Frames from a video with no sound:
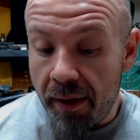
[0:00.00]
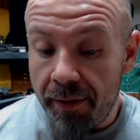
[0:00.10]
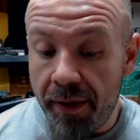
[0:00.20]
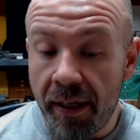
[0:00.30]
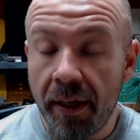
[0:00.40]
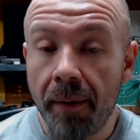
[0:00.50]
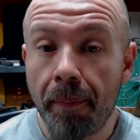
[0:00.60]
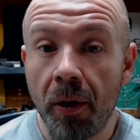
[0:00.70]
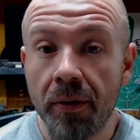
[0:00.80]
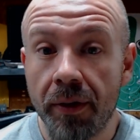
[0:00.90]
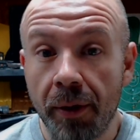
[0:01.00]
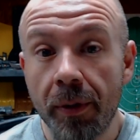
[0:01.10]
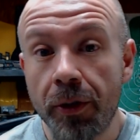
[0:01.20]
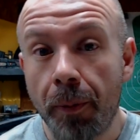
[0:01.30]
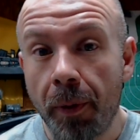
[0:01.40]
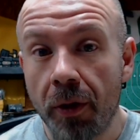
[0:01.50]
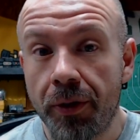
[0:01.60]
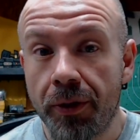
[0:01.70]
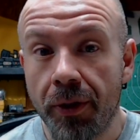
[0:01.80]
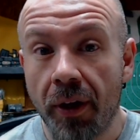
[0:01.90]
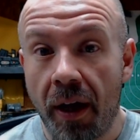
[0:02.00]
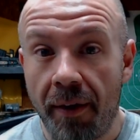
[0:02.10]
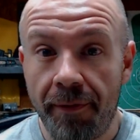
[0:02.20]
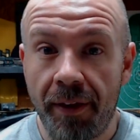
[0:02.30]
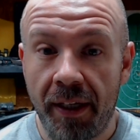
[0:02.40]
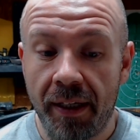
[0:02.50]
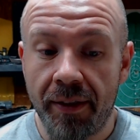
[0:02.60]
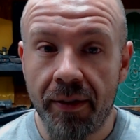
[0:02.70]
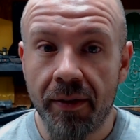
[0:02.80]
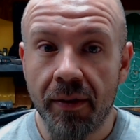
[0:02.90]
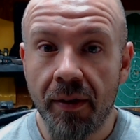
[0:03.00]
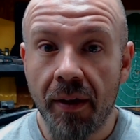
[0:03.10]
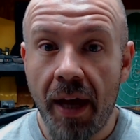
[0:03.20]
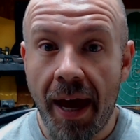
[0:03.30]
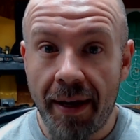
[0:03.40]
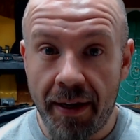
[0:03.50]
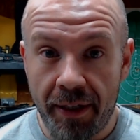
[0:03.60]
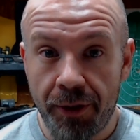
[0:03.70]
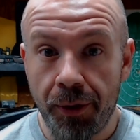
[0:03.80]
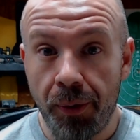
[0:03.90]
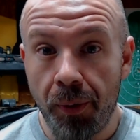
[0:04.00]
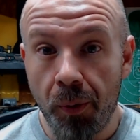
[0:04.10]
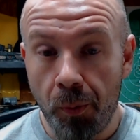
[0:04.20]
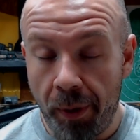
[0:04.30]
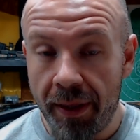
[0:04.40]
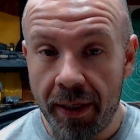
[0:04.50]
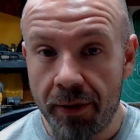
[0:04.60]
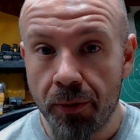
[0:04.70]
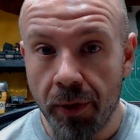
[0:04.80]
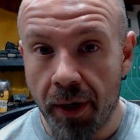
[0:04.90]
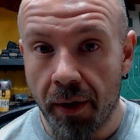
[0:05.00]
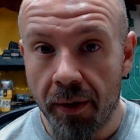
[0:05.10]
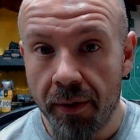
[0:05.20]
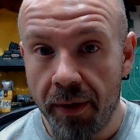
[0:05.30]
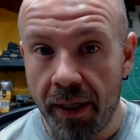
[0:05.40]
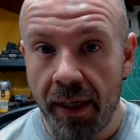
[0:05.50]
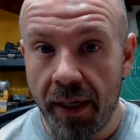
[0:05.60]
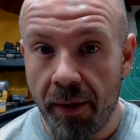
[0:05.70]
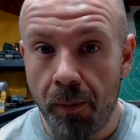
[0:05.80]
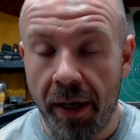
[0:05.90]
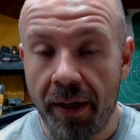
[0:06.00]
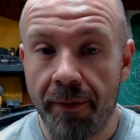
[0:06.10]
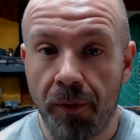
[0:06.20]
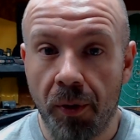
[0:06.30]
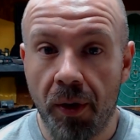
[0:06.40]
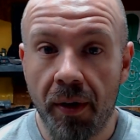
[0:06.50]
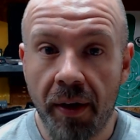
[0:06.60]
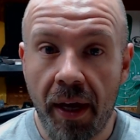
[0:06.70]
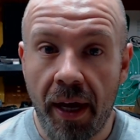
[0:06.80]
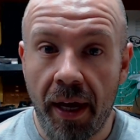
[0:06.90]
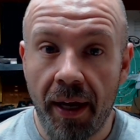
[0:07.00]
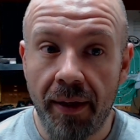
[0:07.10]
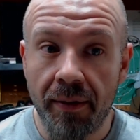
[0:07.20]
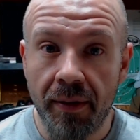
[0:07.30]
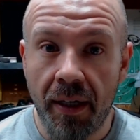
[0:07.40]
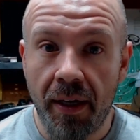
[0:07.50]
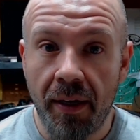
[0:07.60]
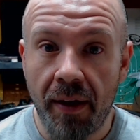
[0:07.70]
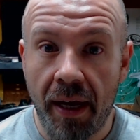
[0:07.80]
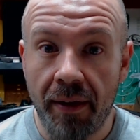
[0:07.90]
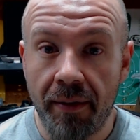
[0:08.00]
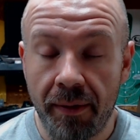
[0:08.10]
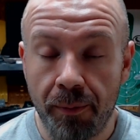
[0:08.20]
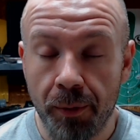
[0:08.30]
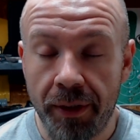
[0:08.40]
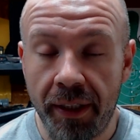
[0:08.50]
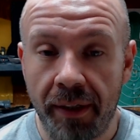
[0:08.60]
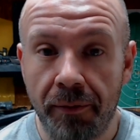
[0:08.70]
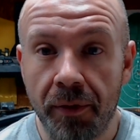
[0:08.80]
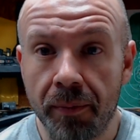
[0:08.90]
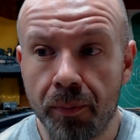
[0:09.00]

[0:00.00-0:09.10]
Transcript: the original purchaser of this had an issue with his trigger that he had waited for and received.